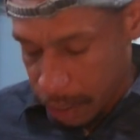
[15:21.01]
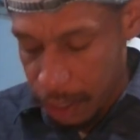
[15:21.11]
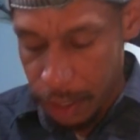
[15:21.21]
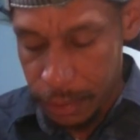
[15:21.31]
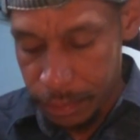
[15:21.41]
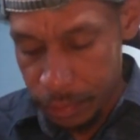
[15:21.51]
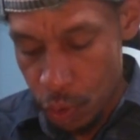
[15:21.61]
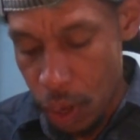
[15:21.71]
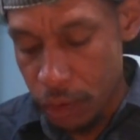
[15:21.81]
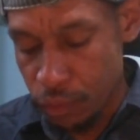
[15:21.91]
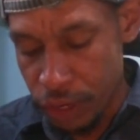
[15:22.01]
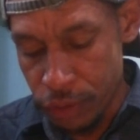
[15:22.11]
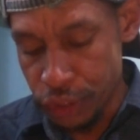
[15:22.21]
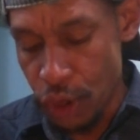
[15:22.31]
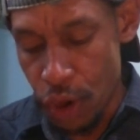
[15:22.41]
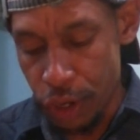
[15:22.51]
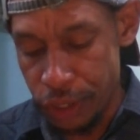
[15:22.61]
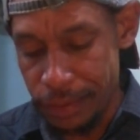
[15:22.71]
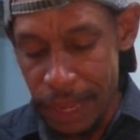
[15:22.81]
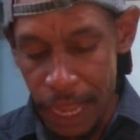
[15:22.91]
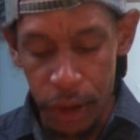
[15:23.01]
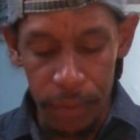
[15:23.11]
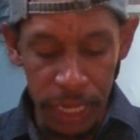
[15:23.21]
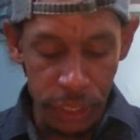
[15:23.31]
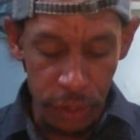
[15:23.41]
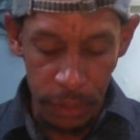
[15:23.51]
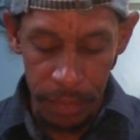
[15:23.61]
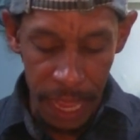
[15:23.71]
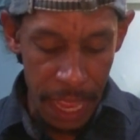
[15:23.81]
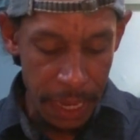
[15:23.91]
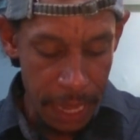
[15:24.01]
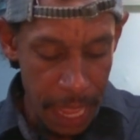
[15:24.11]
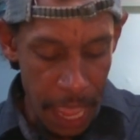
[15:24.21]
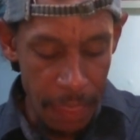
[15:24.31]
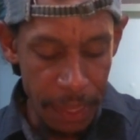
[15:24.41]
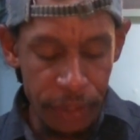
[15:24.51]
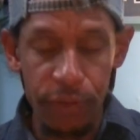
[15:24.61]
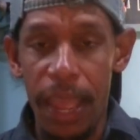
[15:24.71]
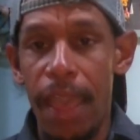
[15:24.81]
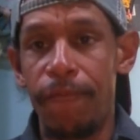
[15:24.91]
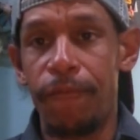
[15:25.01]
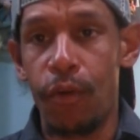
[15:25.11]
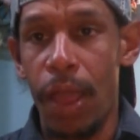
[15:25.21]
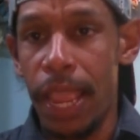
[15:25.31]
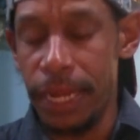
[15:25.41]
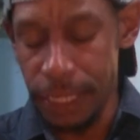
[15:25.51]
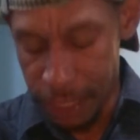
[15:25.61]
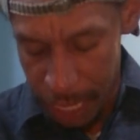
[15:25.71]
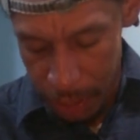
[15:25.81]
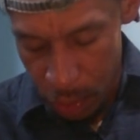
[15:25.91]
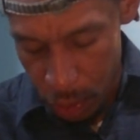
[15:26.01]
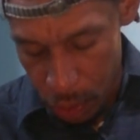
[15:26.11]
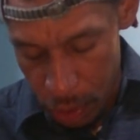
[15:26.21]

Uh, quantum reels are hit or miss, good and bad, and they do have varieties that are